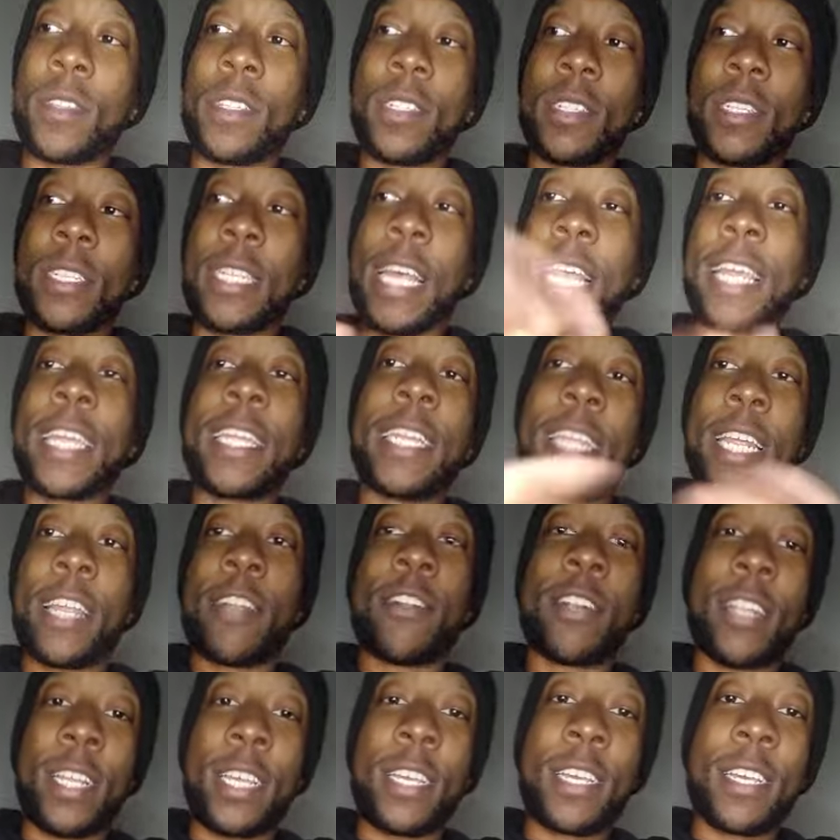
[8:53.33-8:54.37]

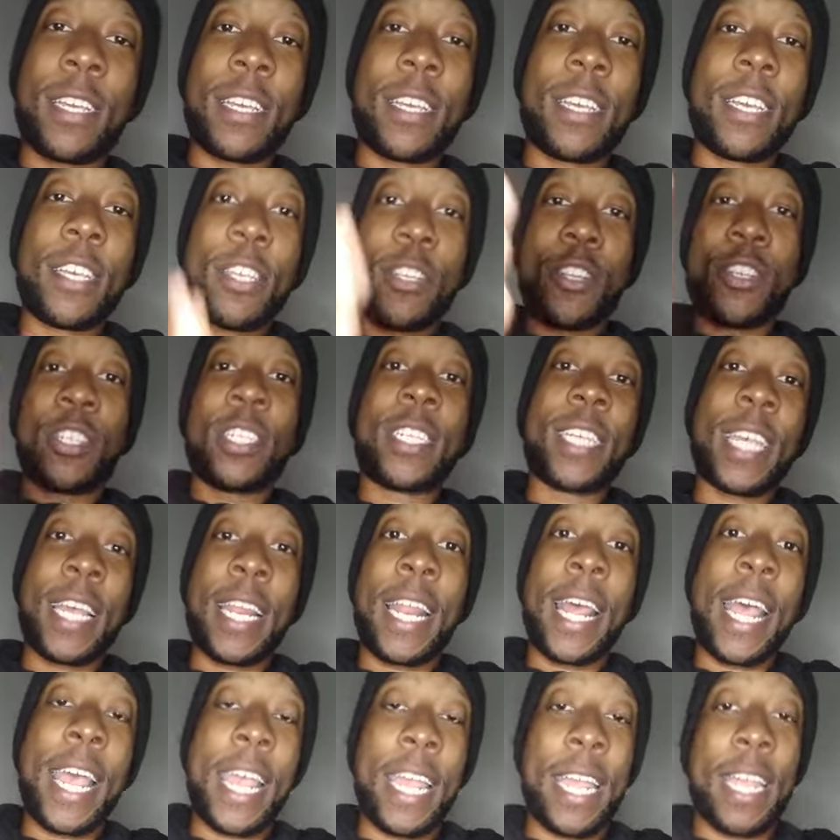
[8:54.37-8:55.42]
secondarily, you're saying,
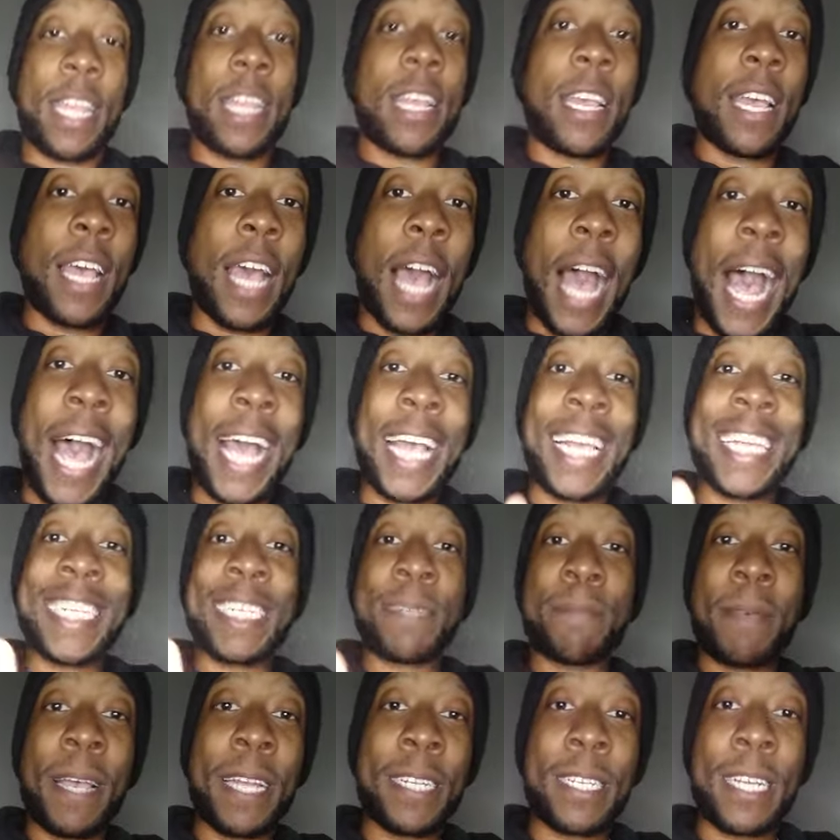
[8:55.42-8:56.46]
hey, I
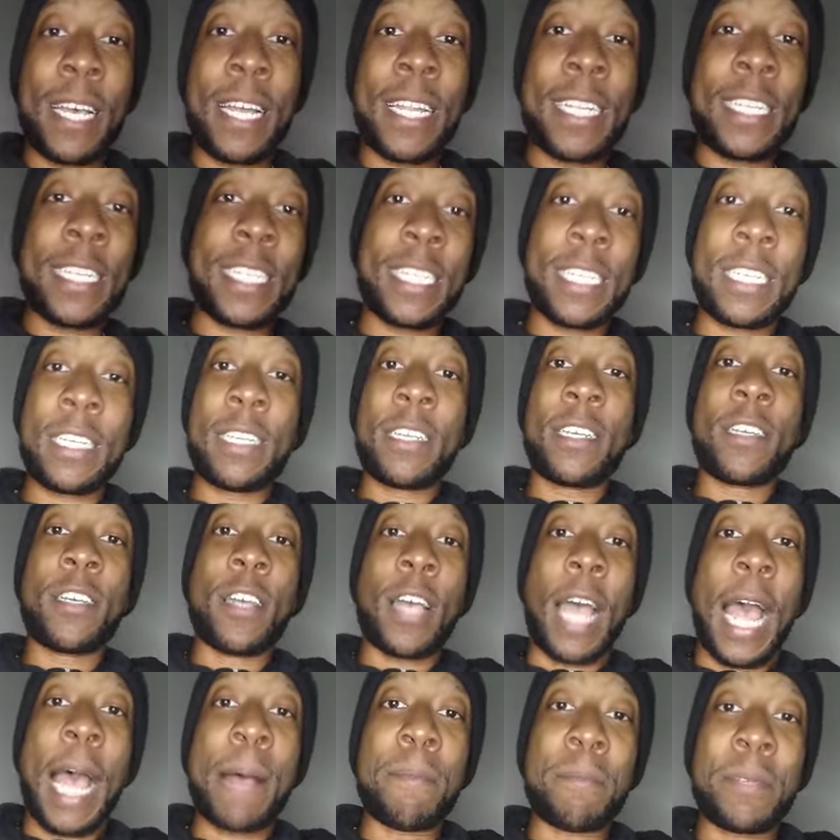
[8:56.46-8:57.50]
expect honesty.
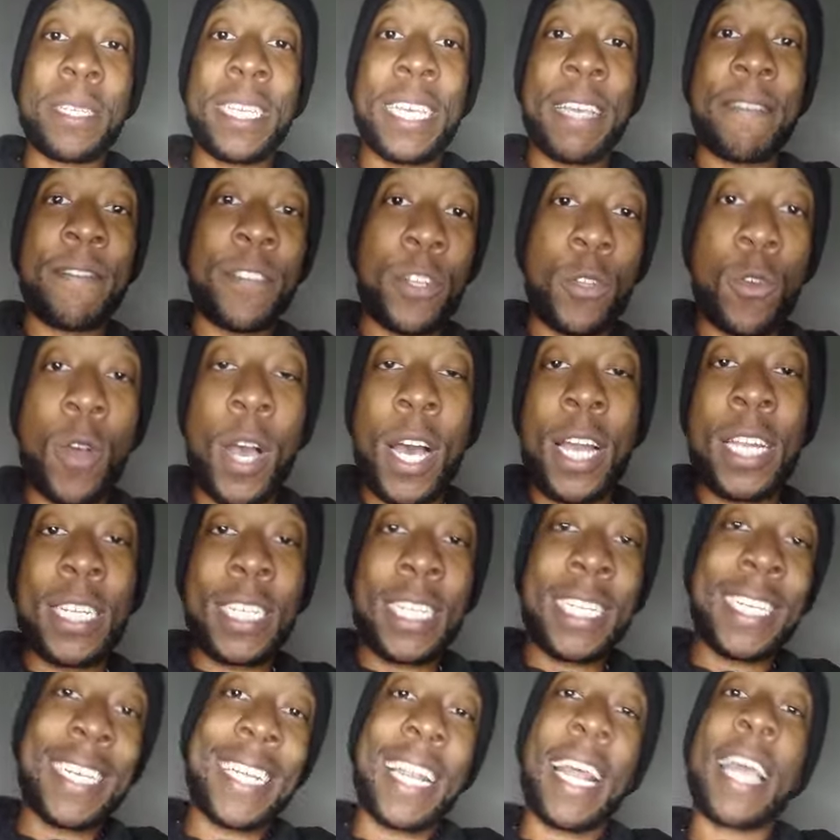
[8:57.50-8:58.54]
I'm giving you
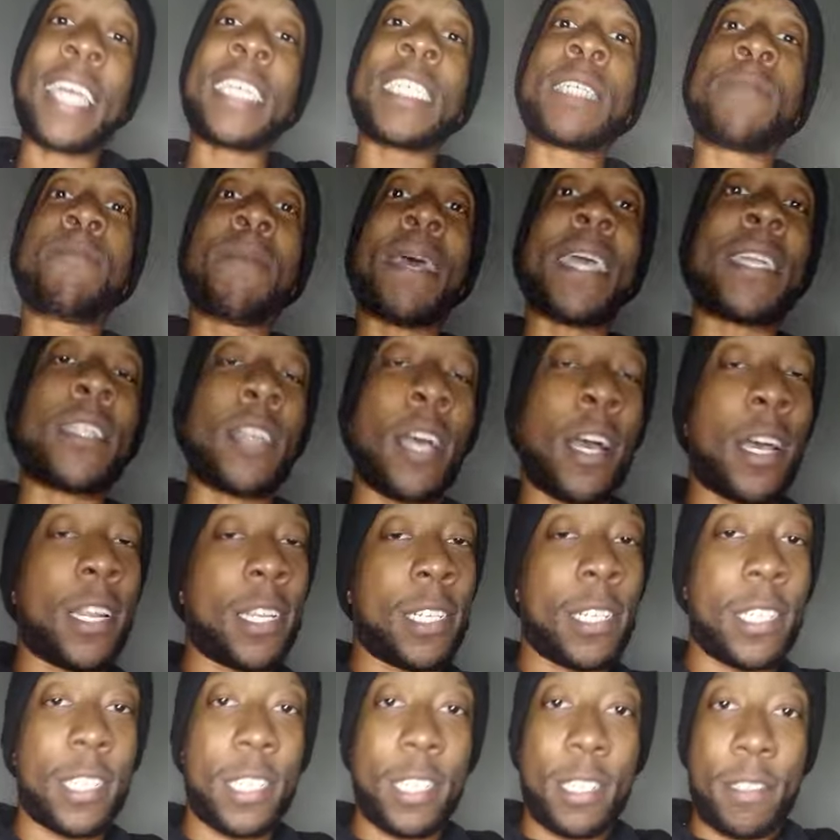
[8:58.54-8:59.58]
honesty and I expect
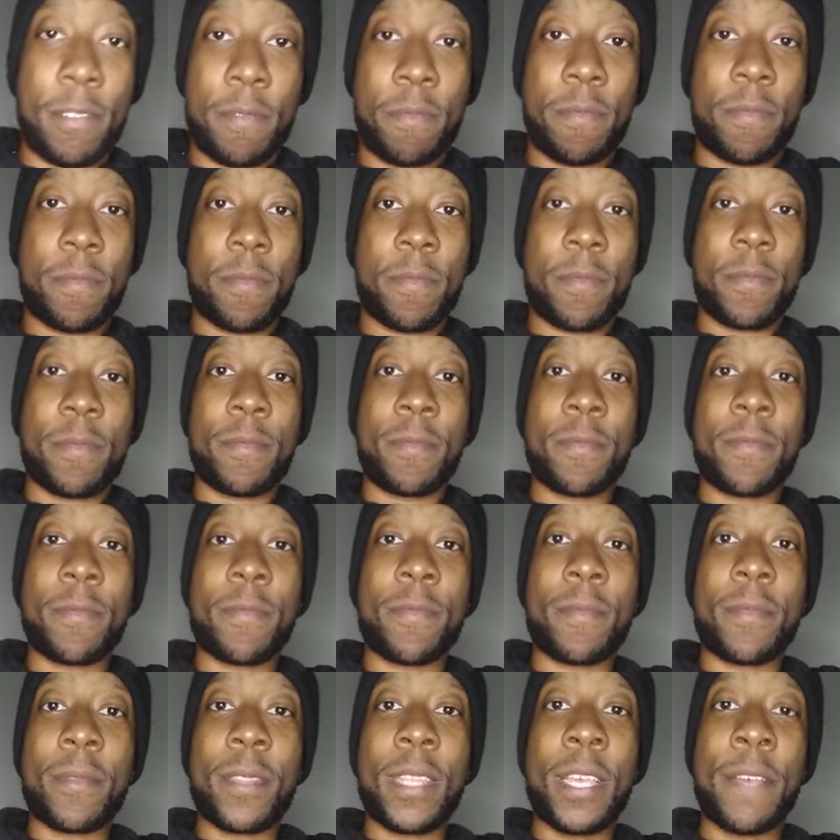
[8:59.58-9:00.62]
honesty
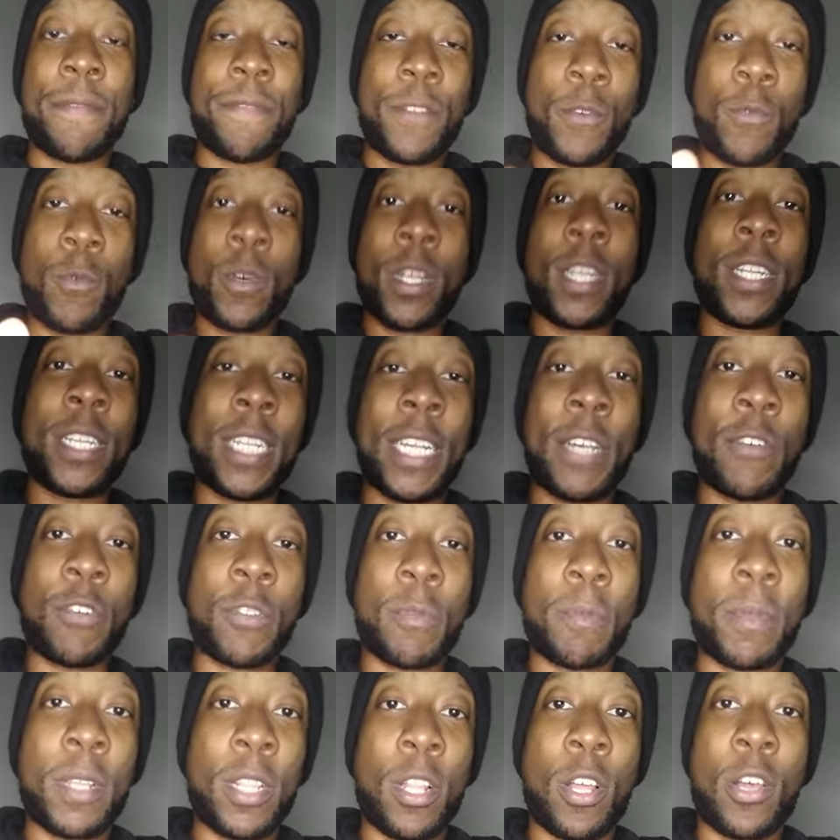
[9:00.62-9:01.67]
if you want to deal with
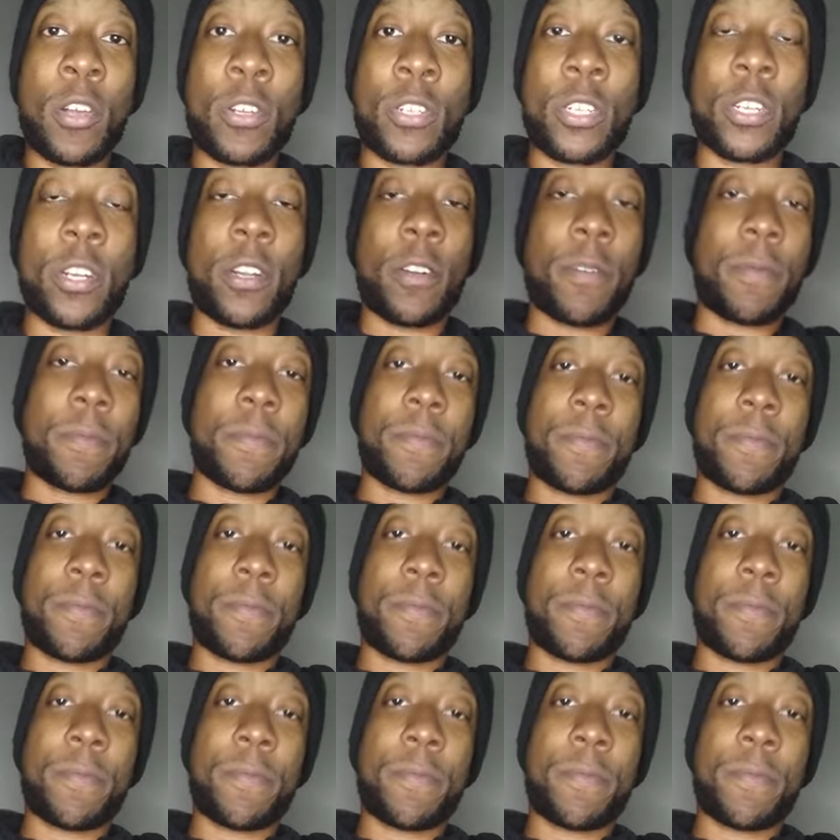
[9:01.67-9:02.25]
me long term.